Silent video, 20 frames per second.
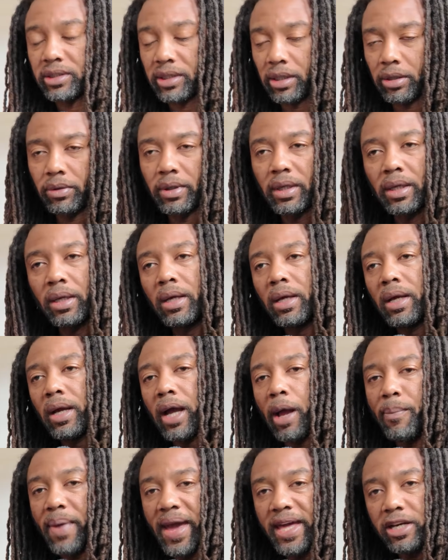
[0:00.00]
So
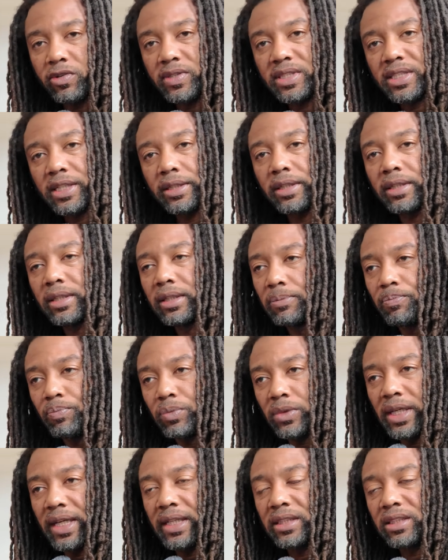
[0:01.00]
a battery tender
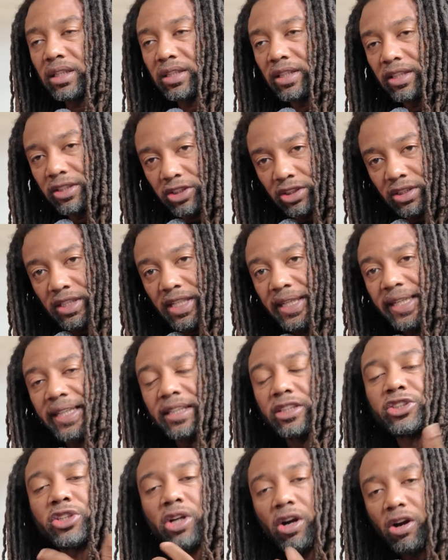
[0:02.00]
it
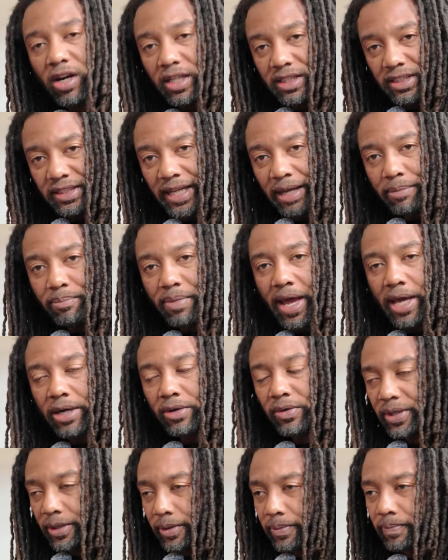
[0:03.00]
can charge that
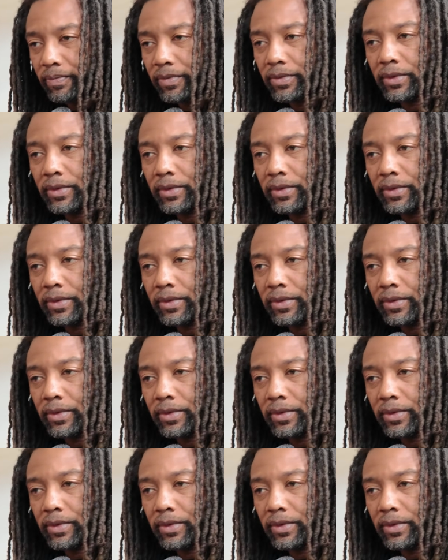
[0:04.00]
battery,